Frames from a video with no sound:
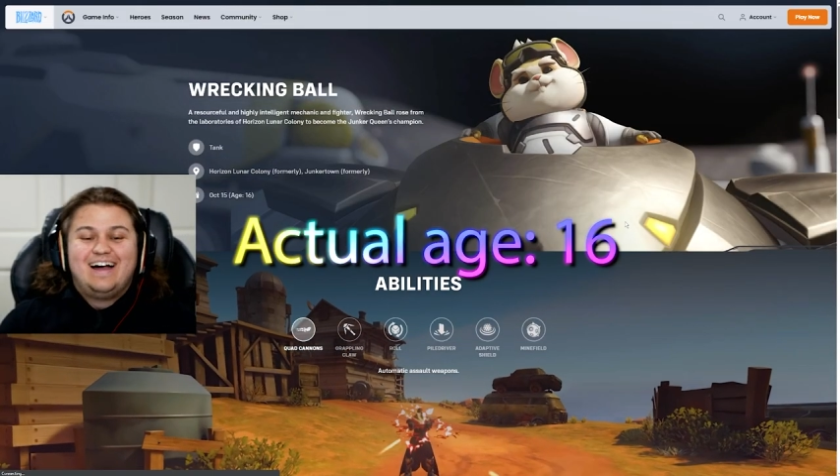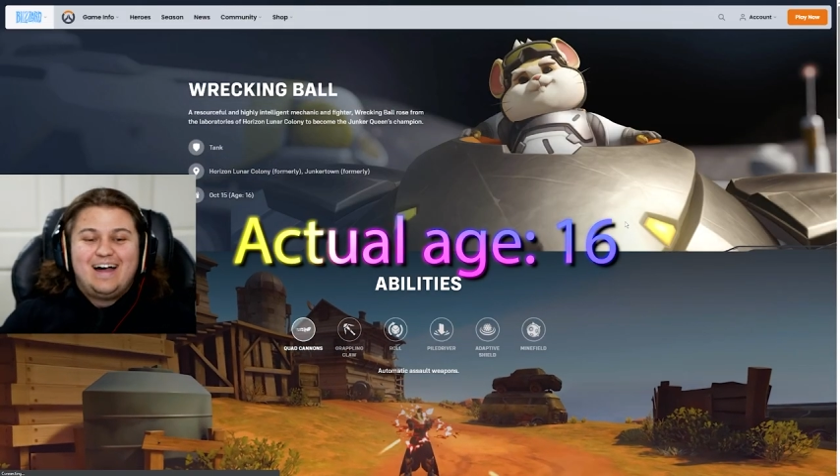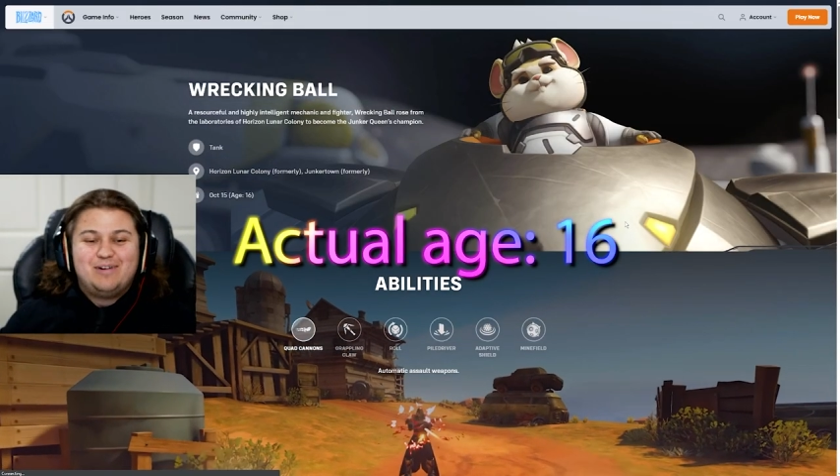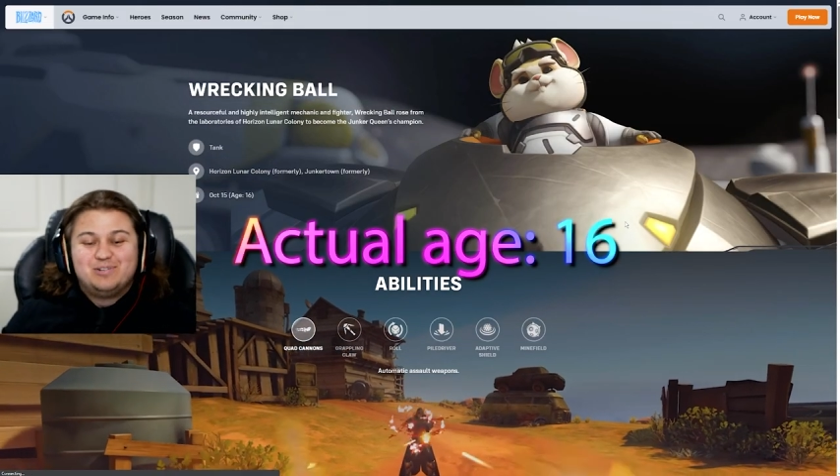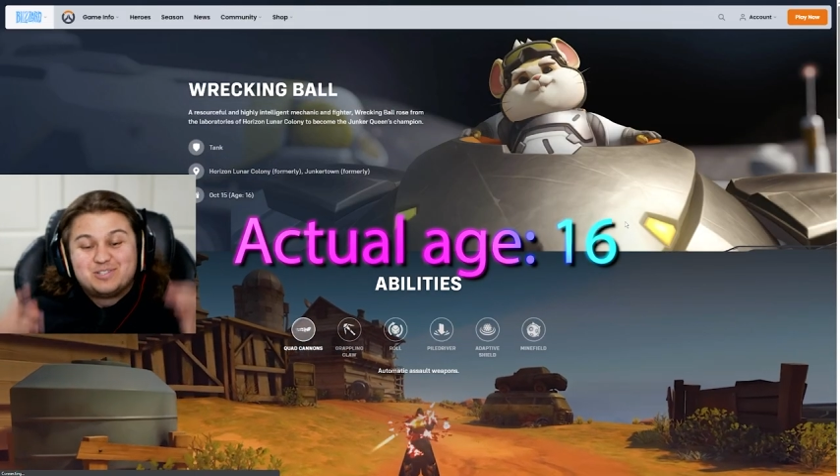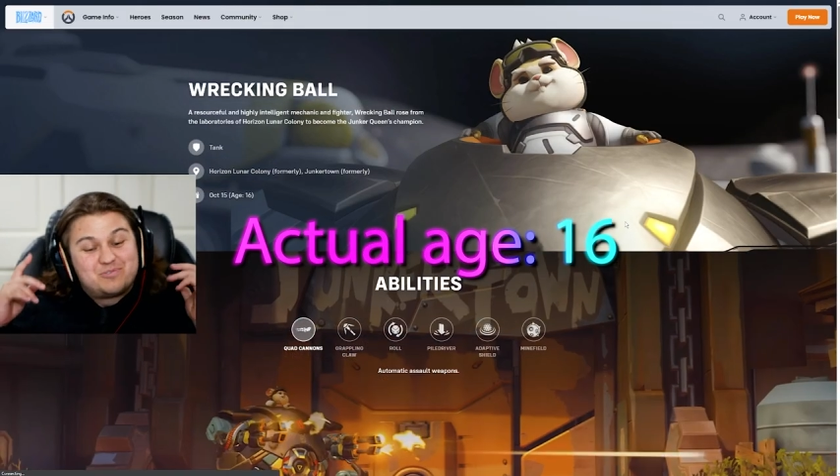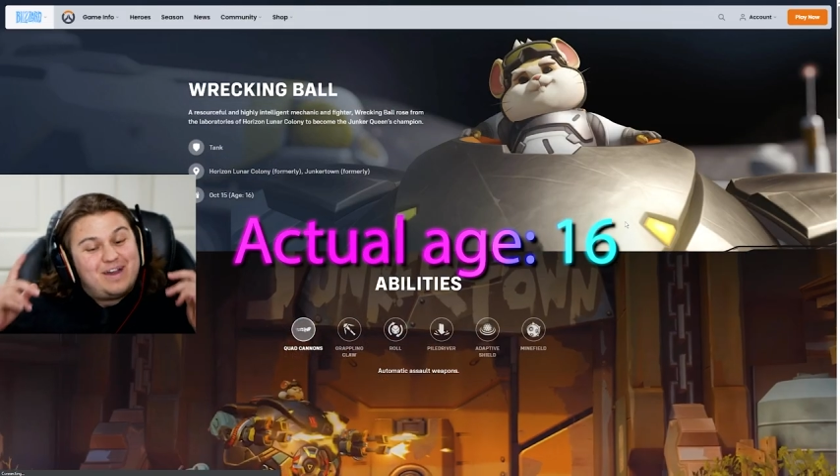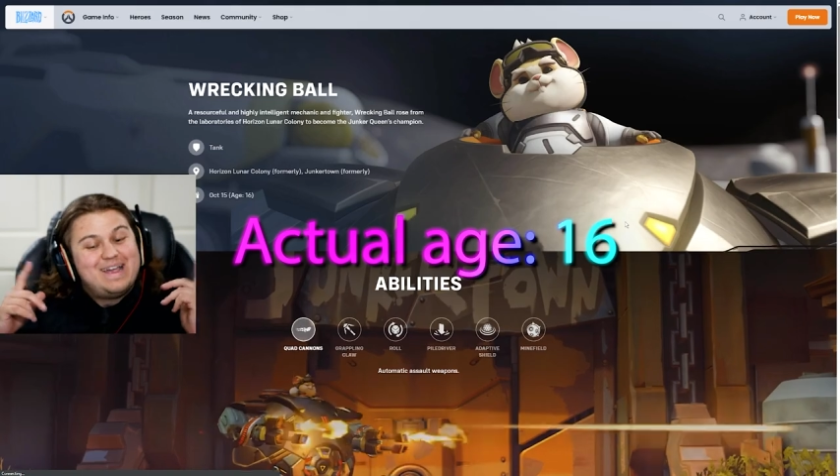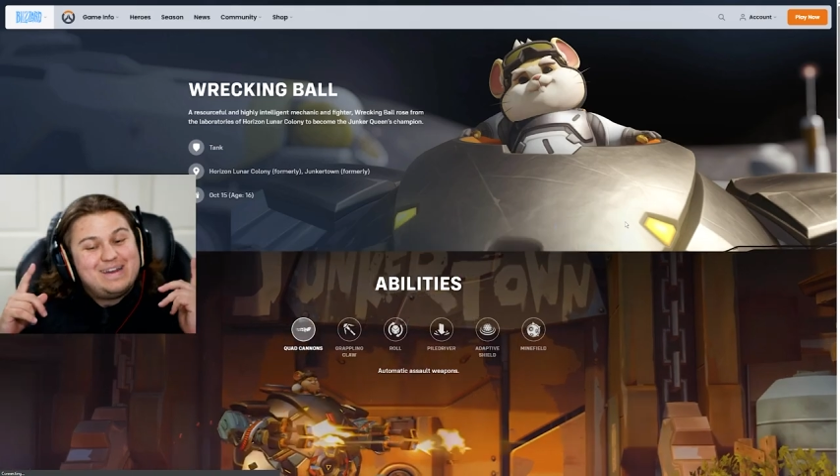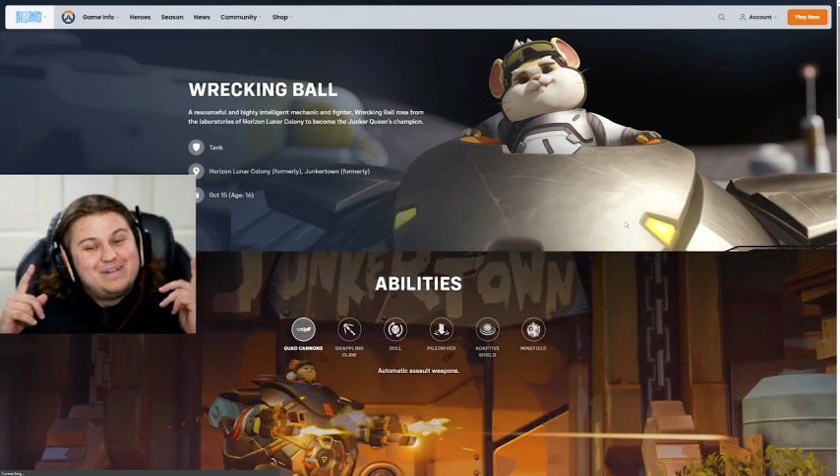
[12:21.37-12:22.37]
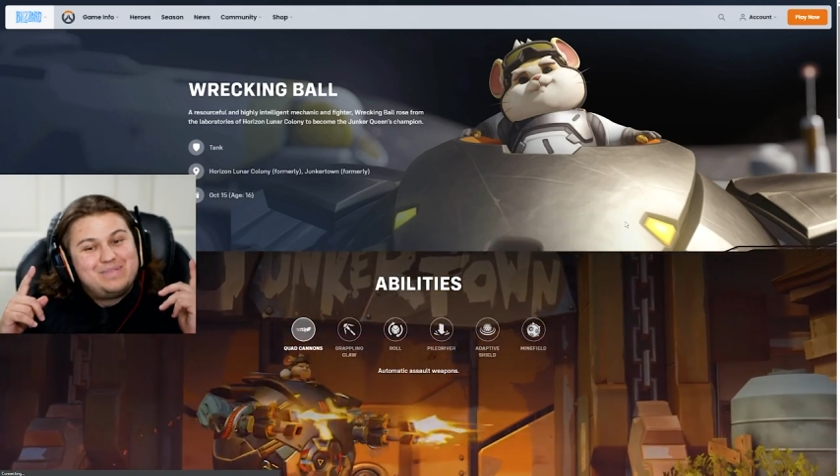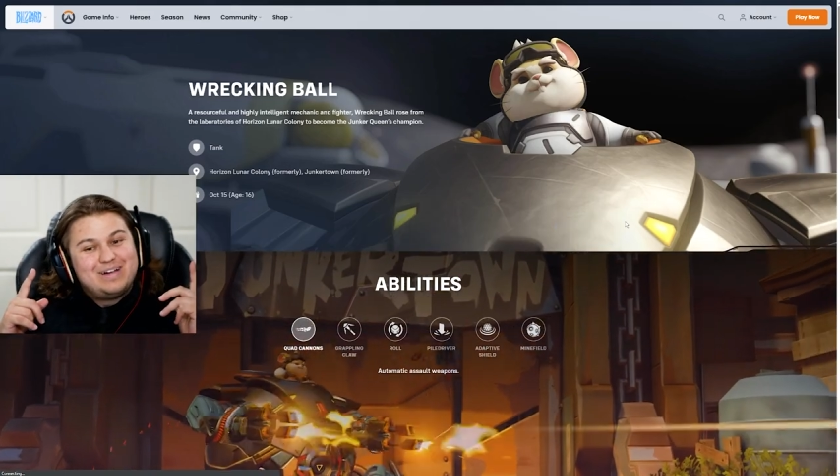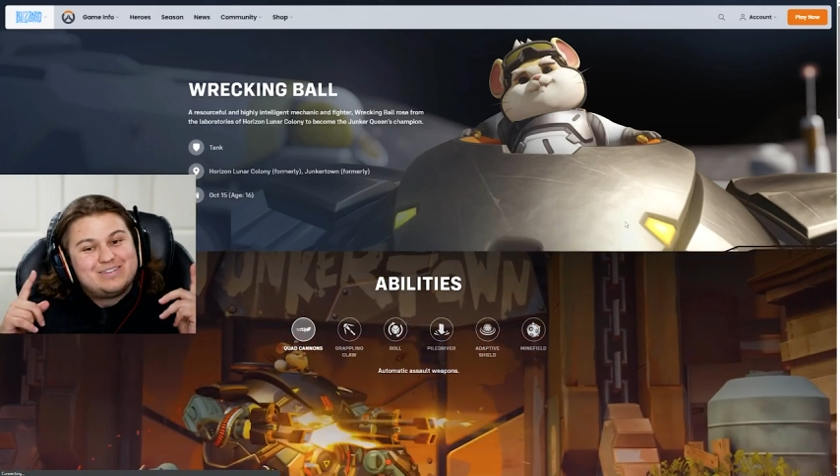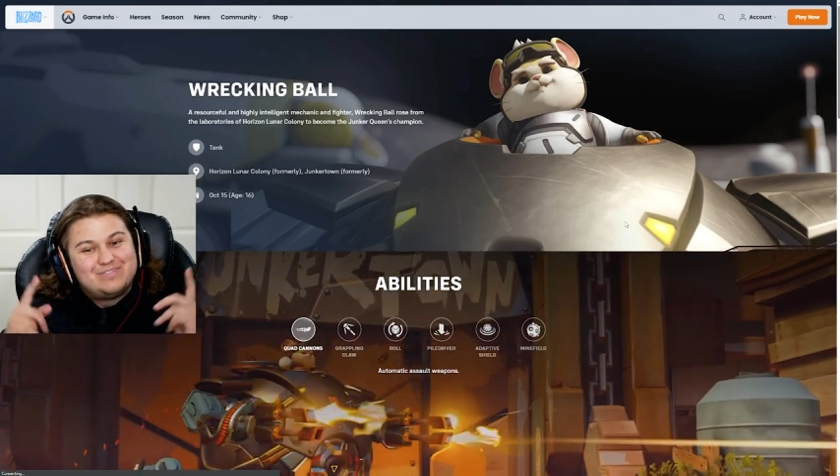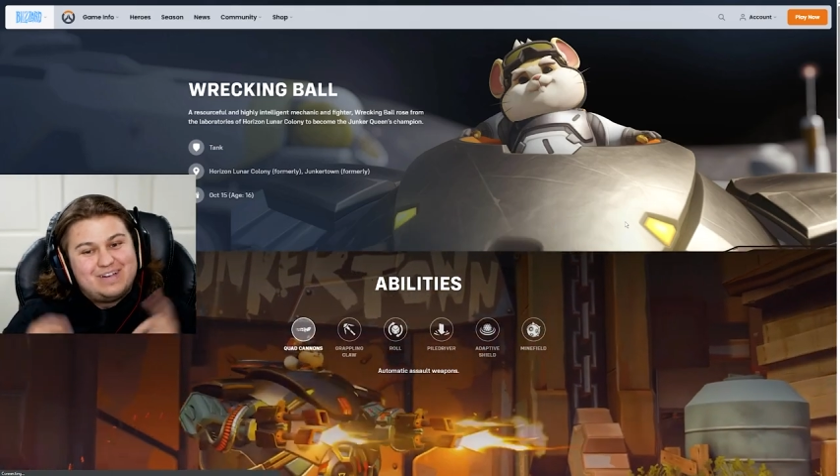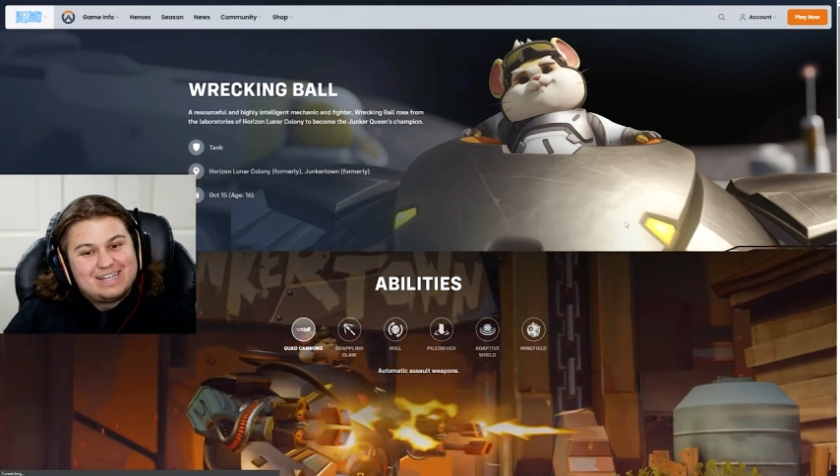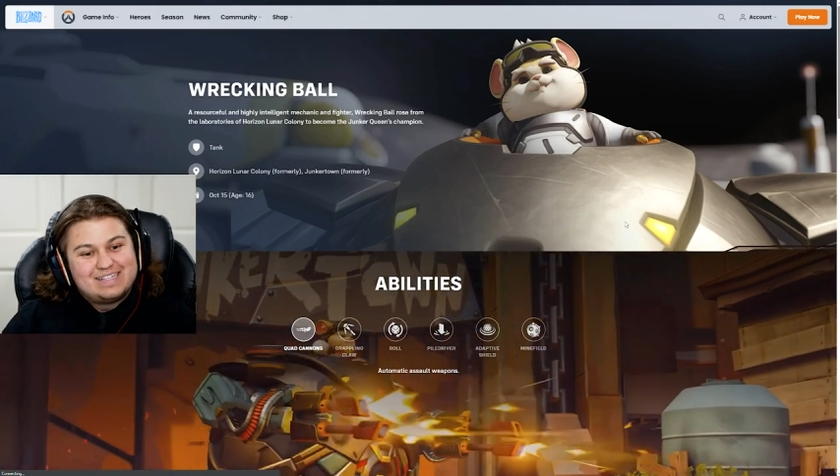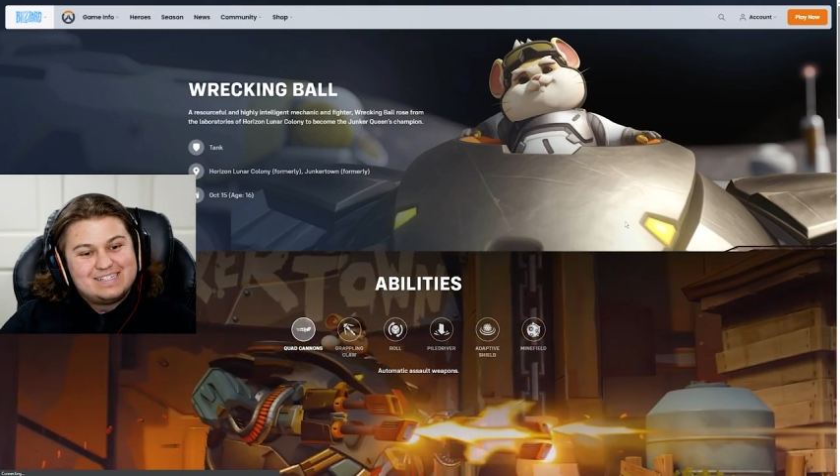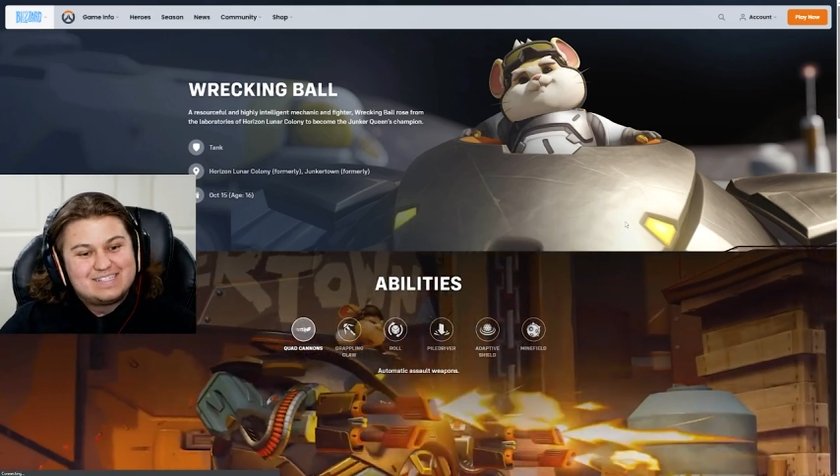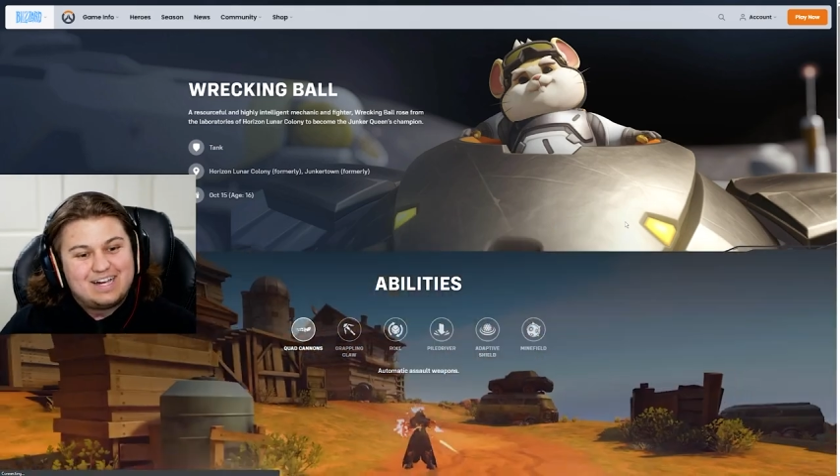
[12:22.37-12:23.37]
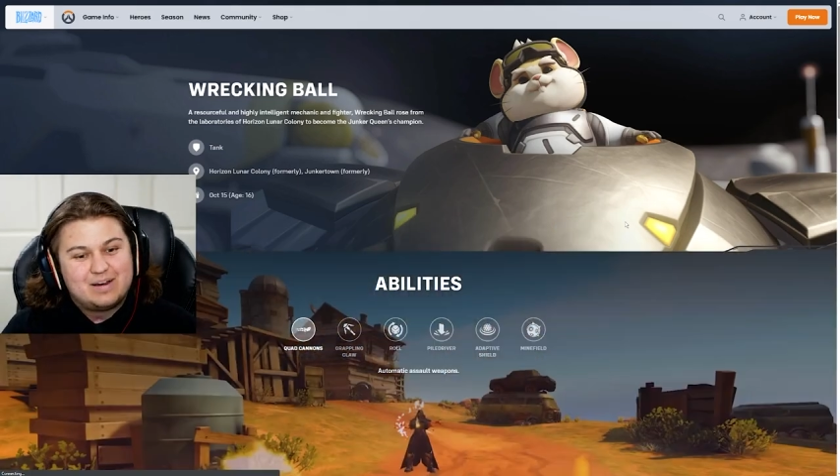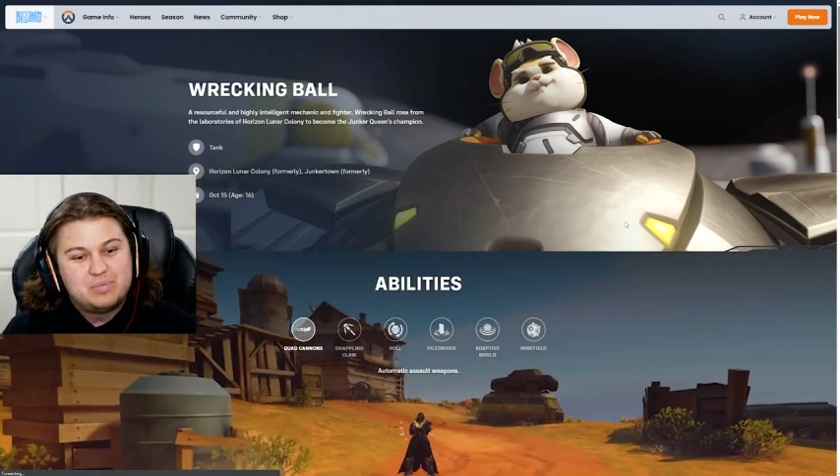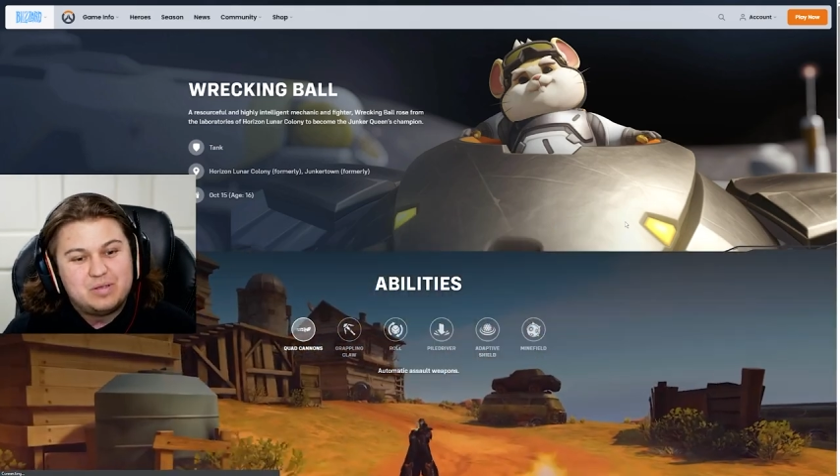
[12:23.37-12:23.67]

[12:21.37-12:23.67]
I was right about the fact that he's got to